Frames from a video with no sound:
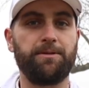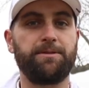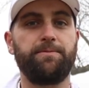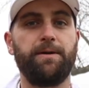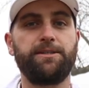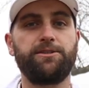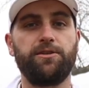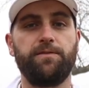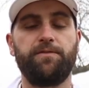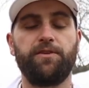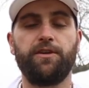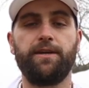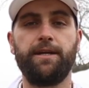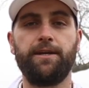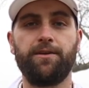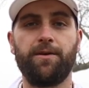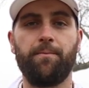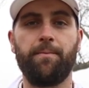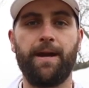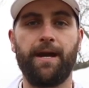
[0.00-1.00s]
especially if you're
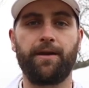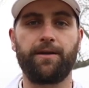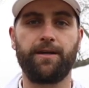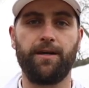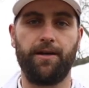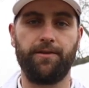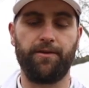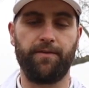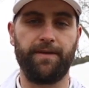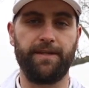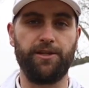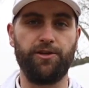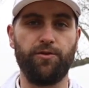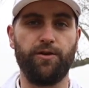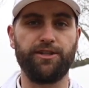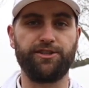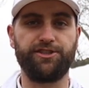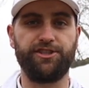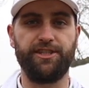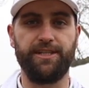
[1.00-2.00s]
here in America under the
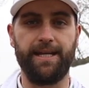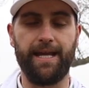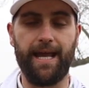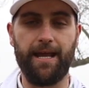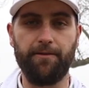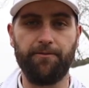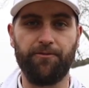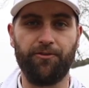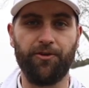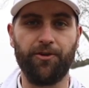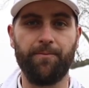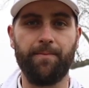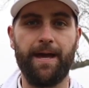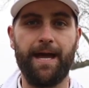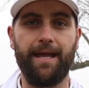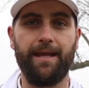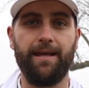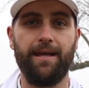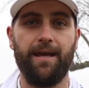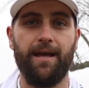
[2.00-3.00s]
USGA
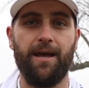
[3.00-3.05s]
format,